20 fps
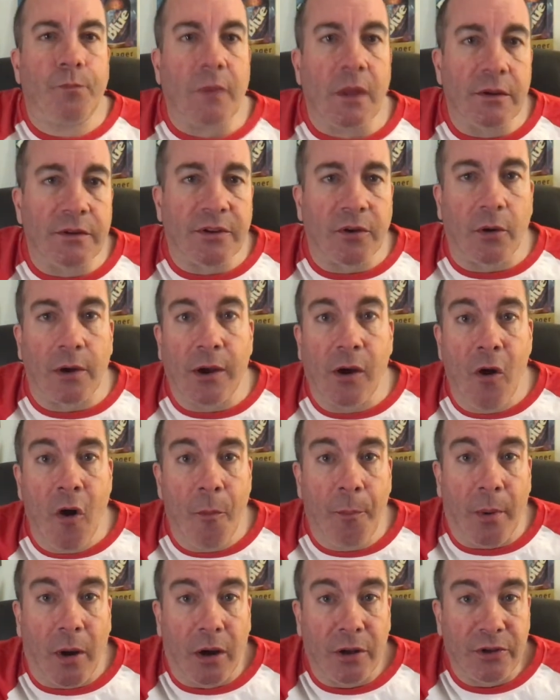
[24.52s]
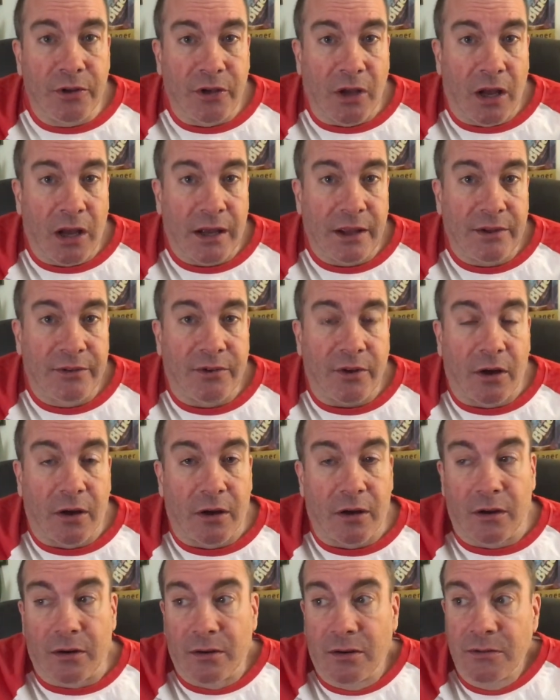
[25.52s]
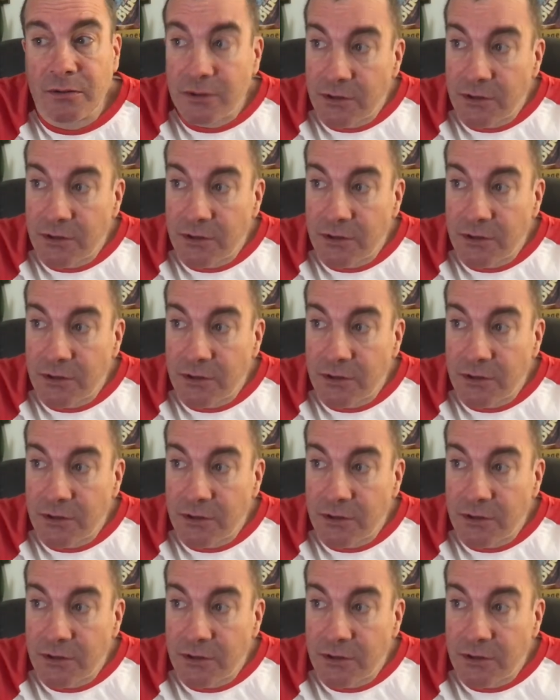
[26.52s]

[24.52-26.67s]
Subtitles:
So I hope all you guys are